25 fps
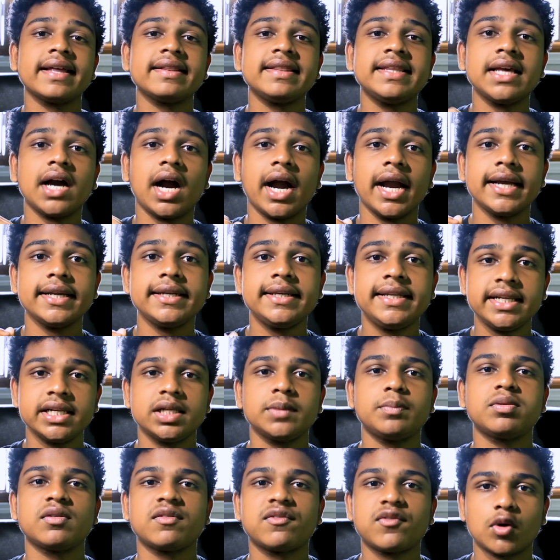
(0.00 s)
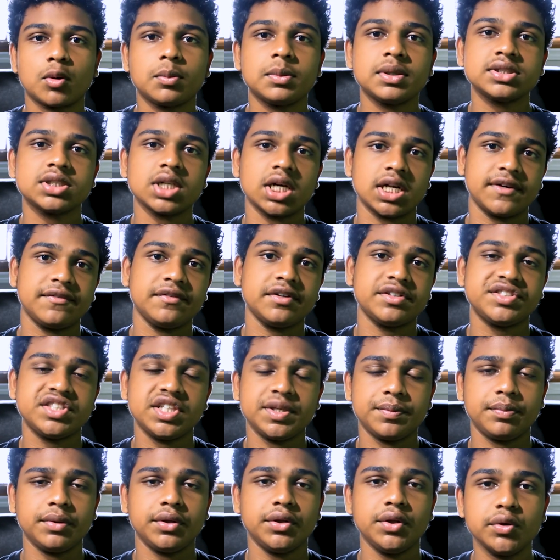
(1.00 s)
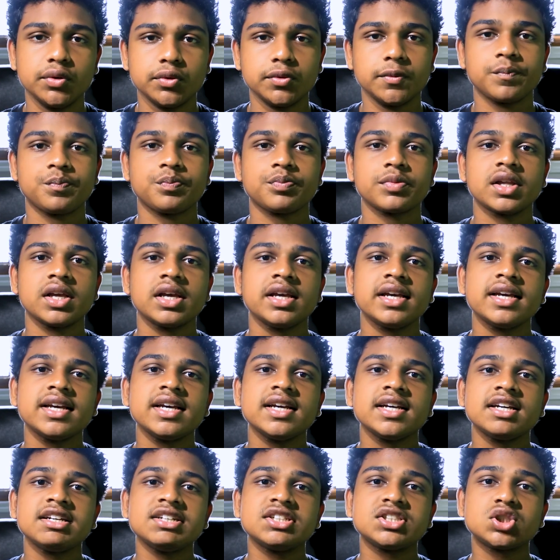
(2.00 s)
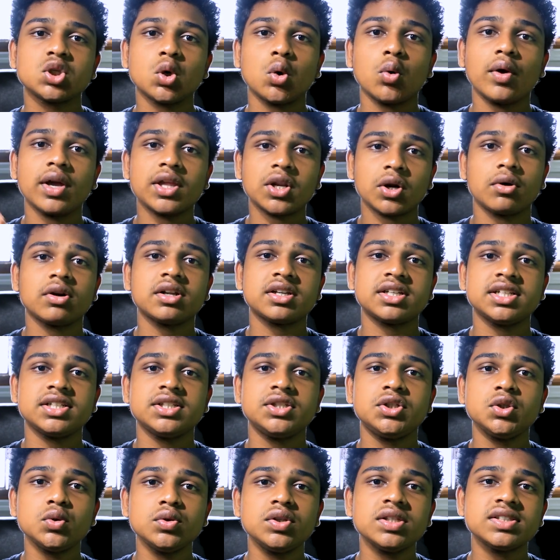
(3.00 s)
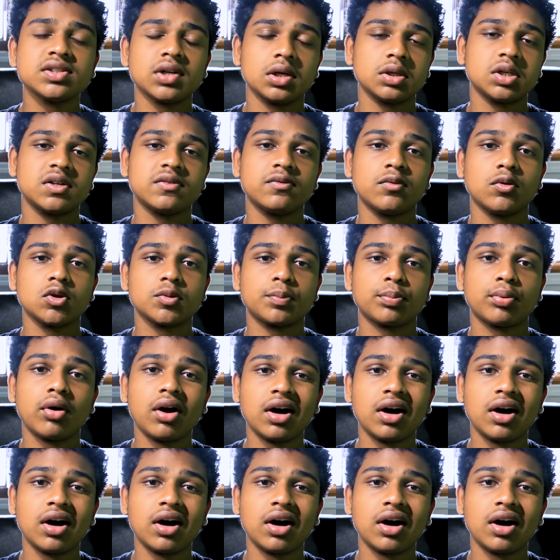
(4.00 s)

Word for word: get the ideal performance out of your CPU. So in order to do this undervolt